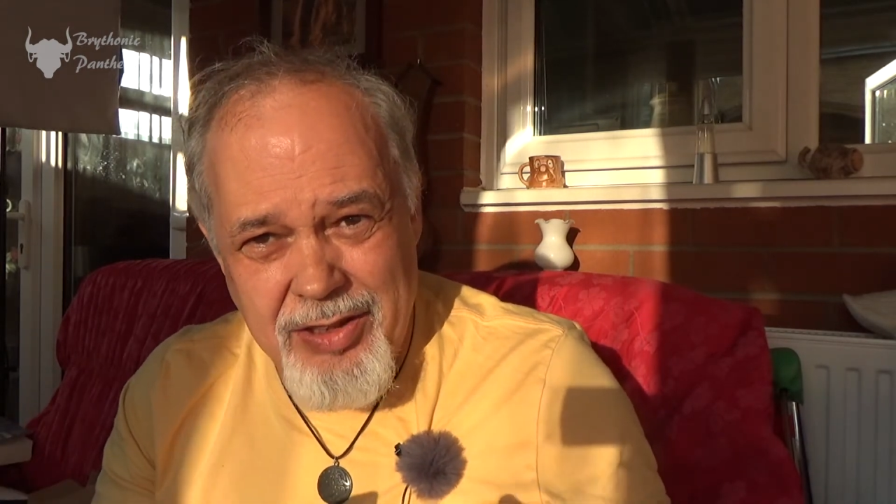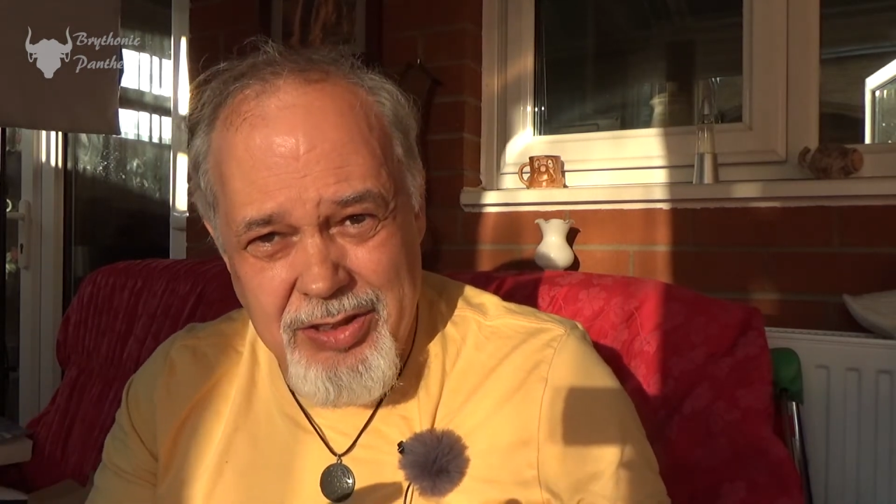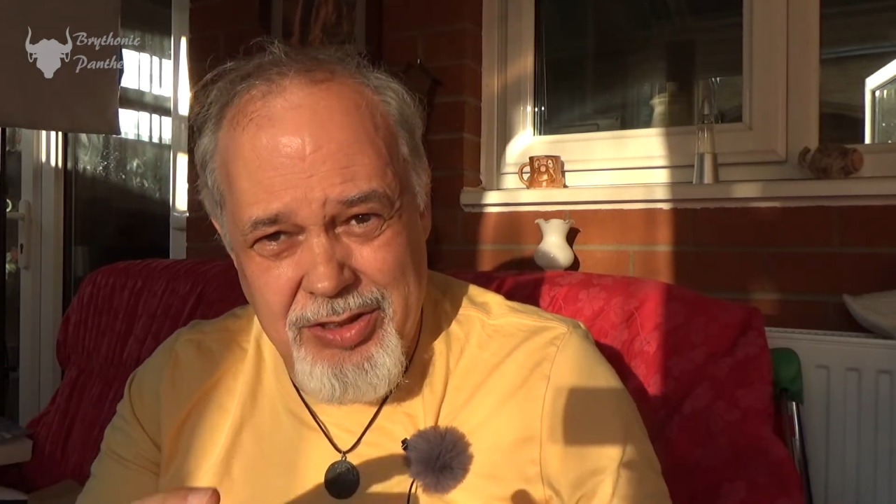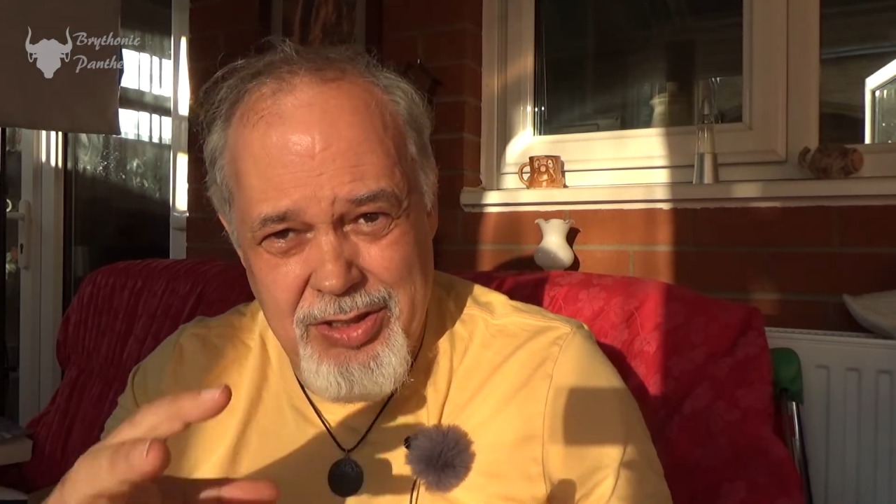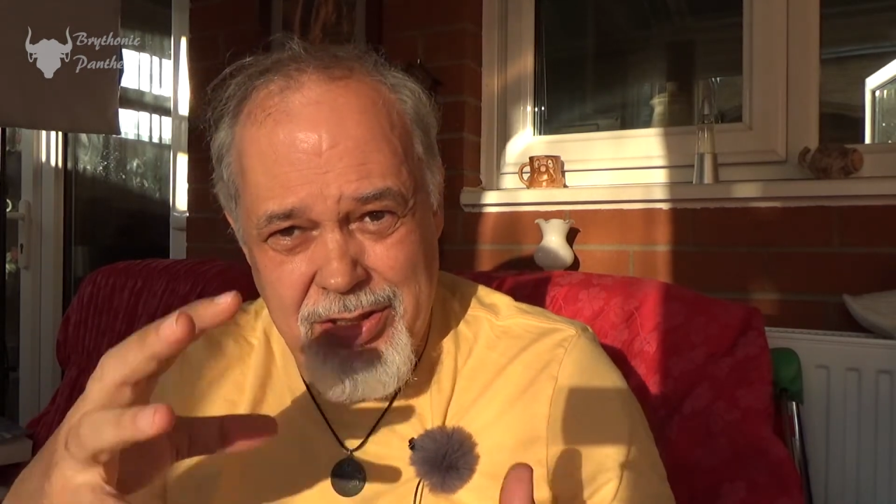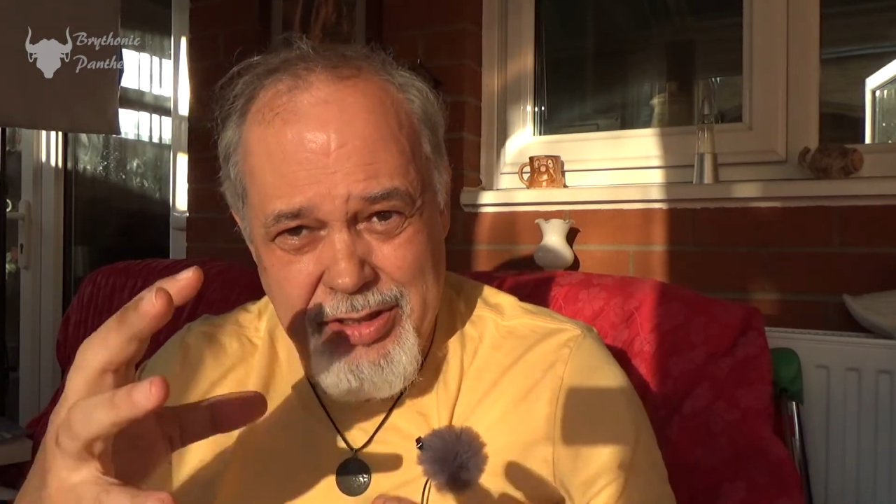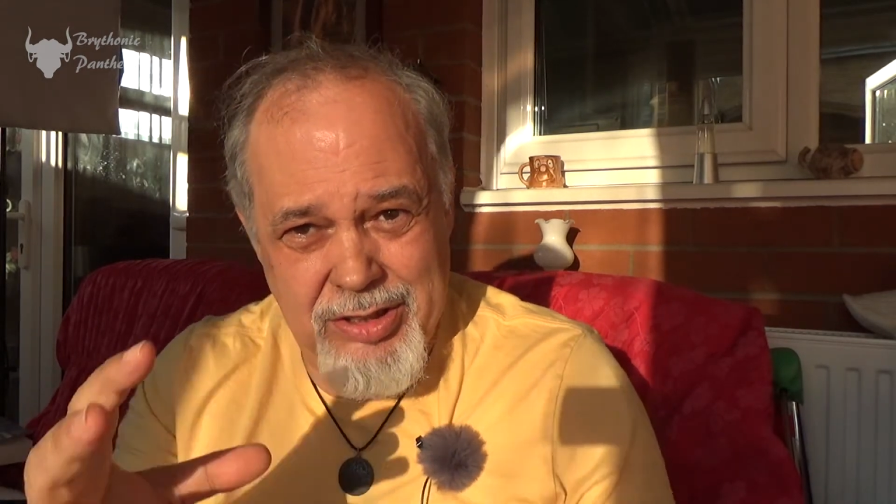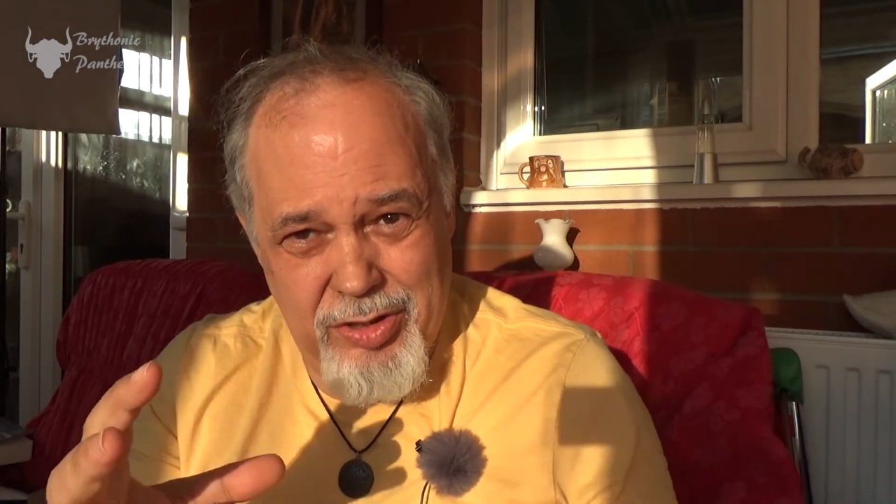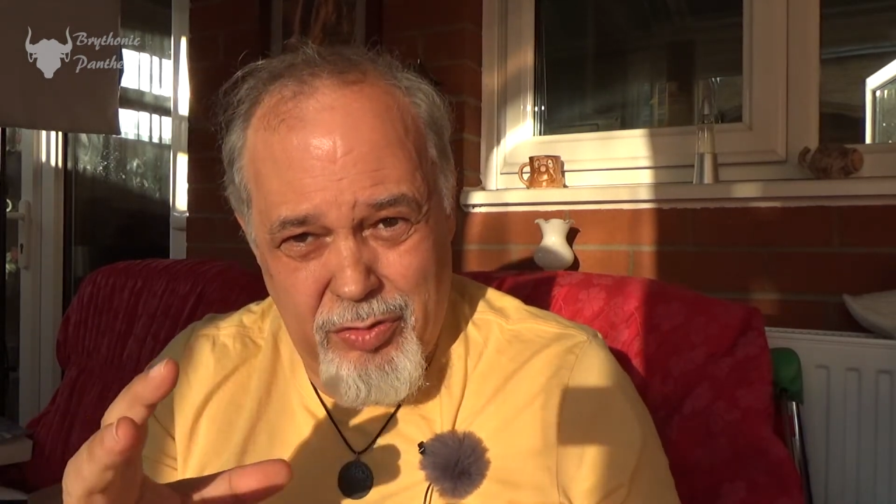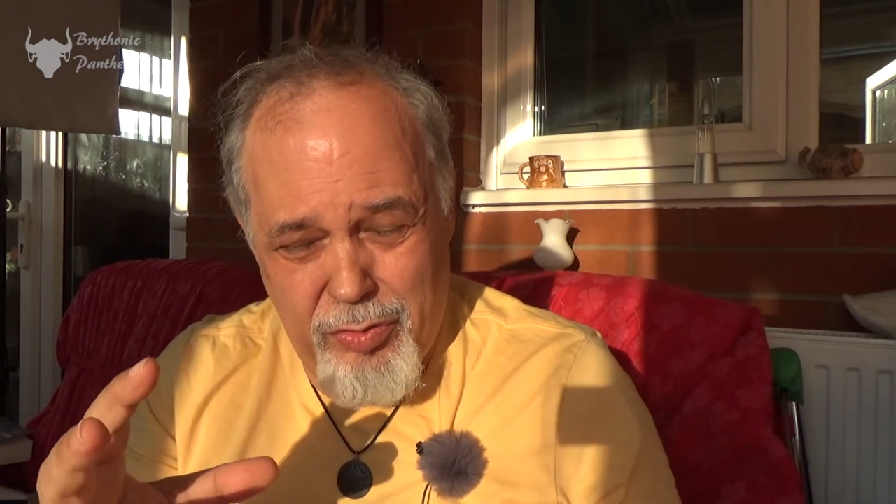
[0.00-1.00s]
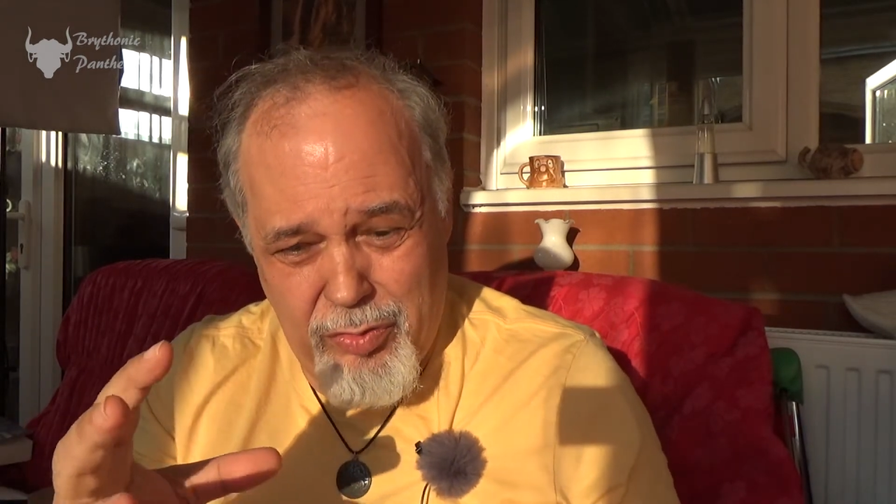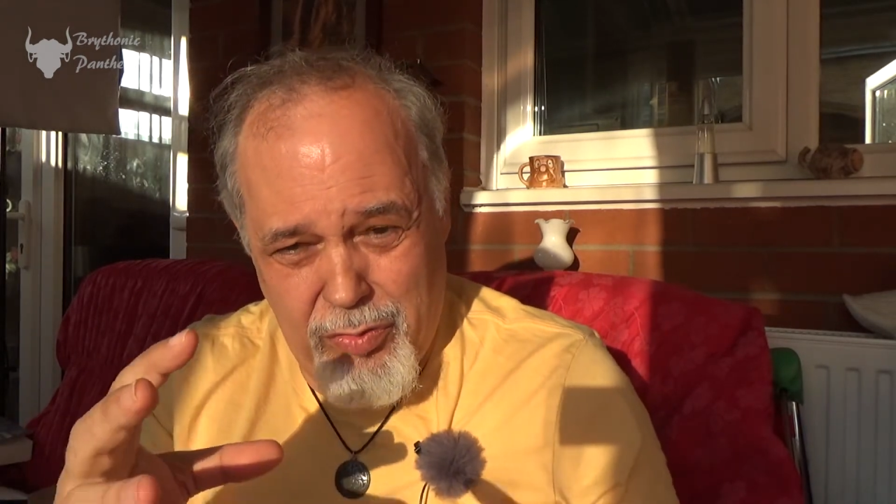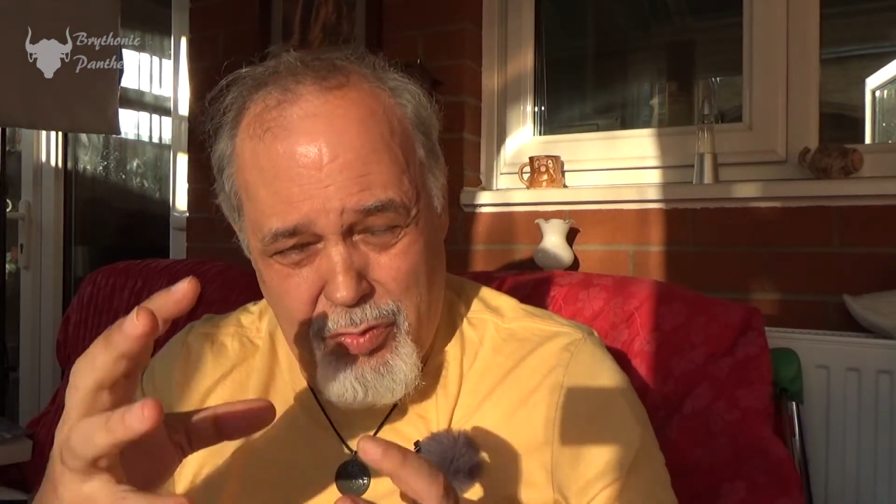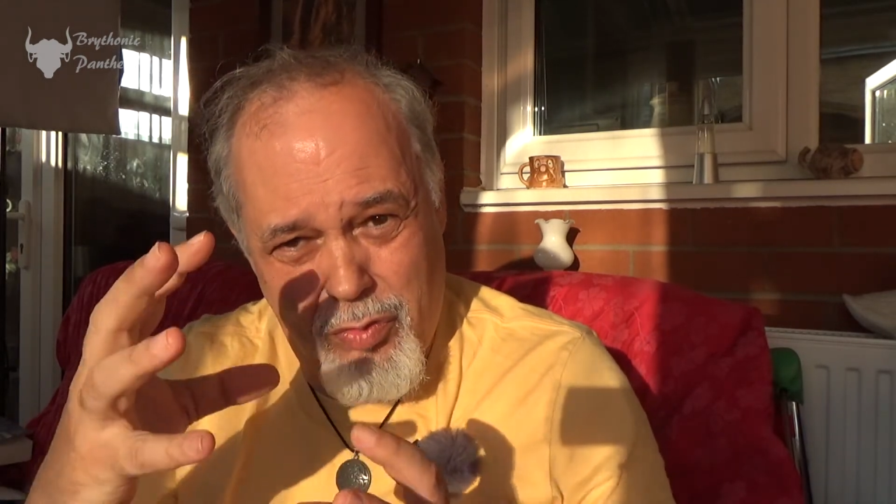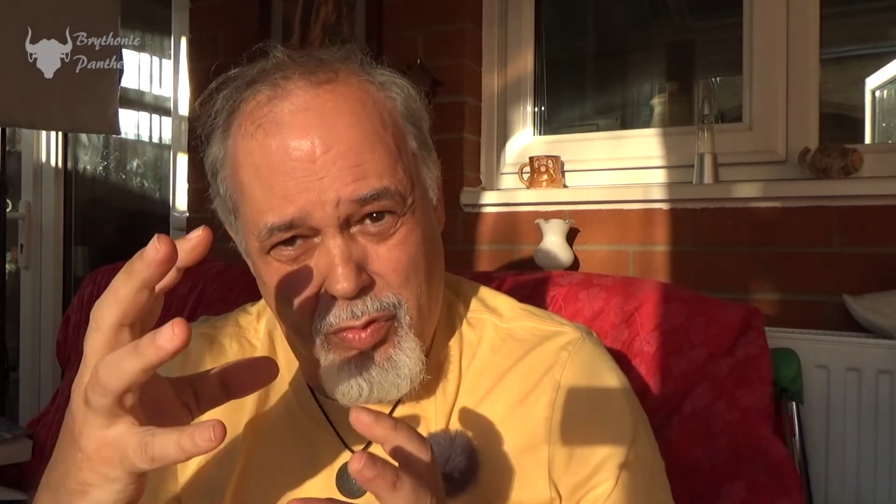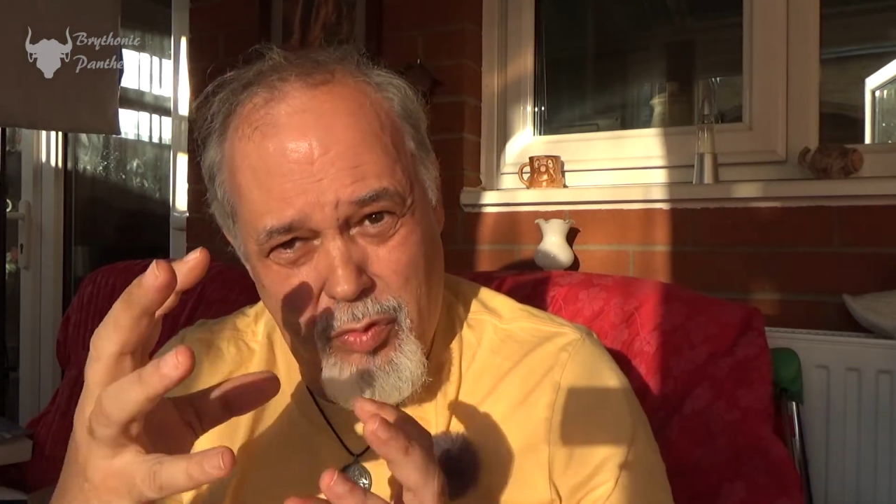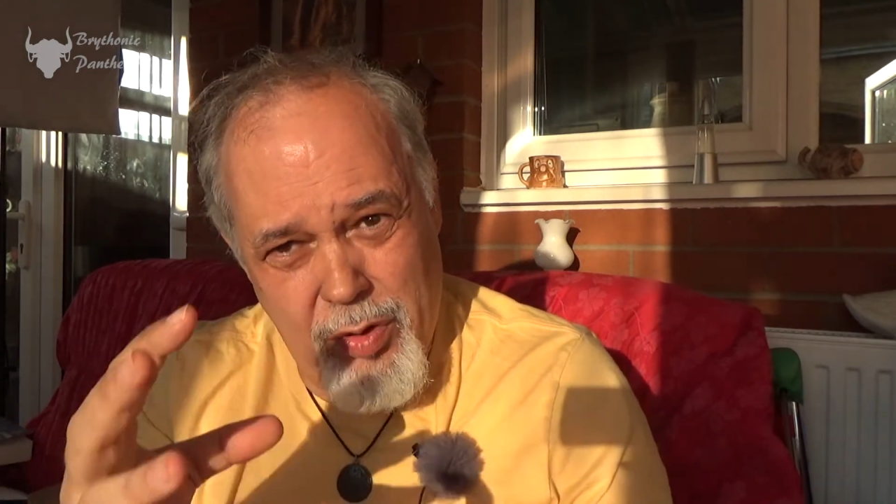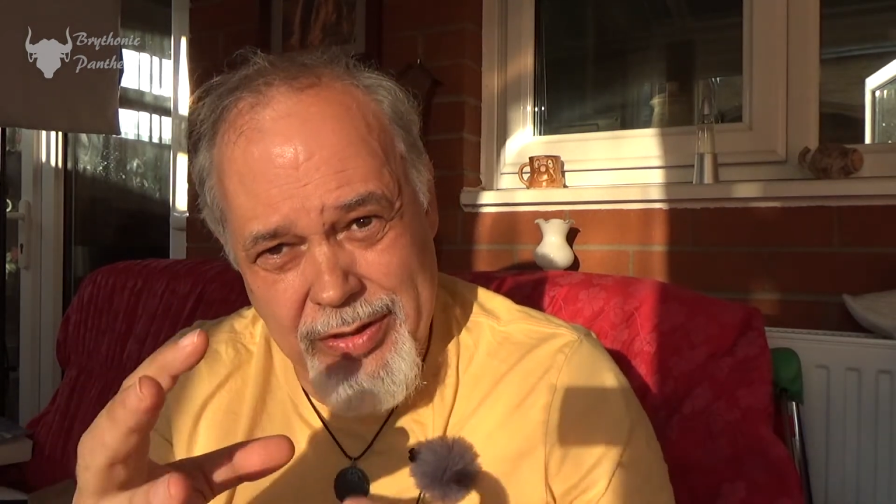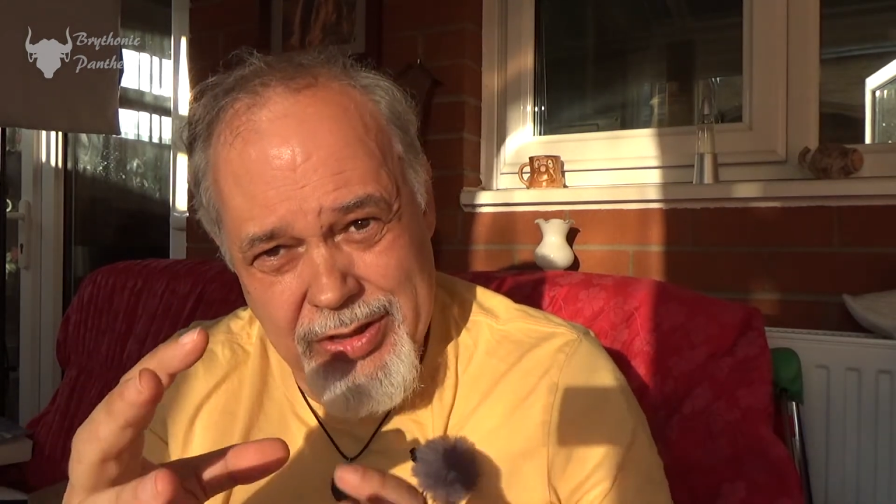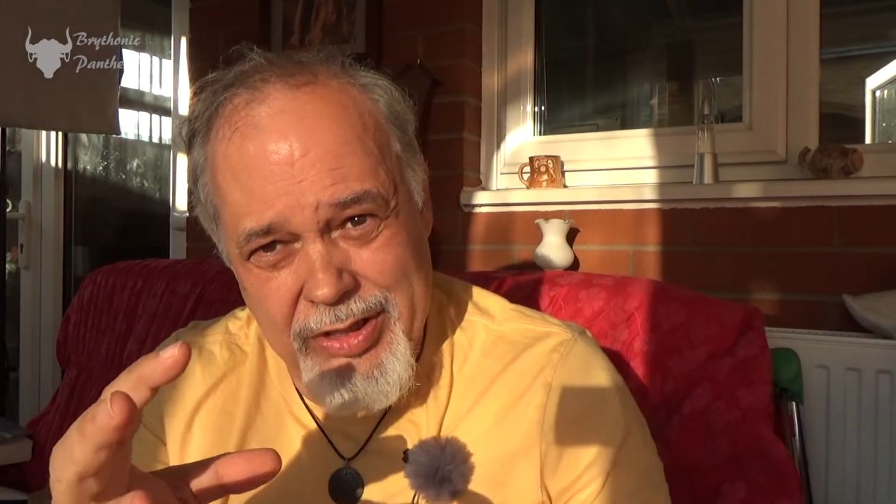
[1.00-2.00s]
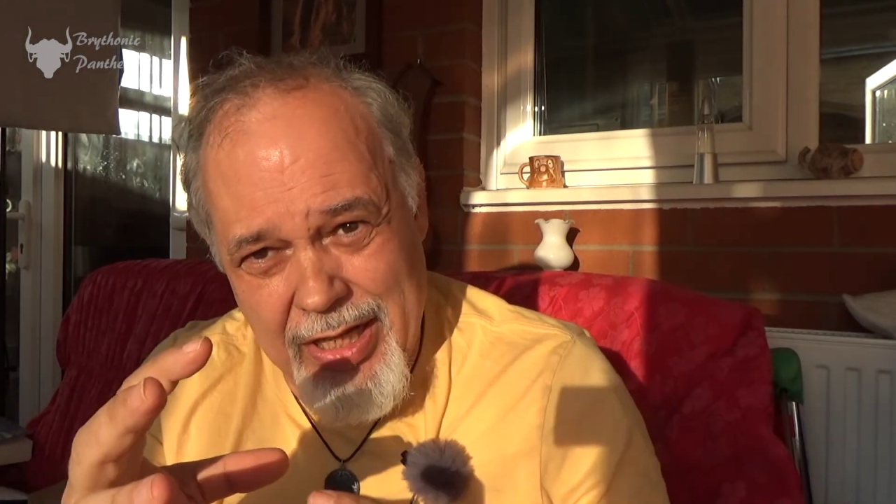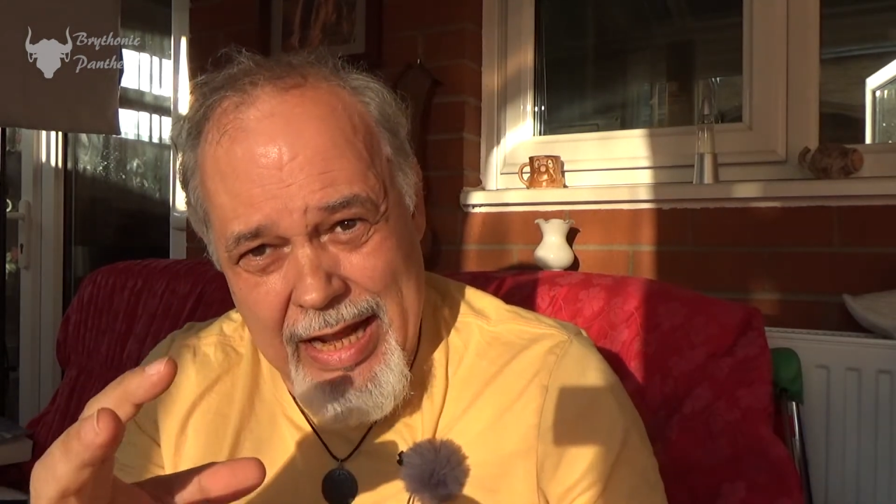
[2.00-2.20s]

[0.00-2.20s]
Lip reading: this crystal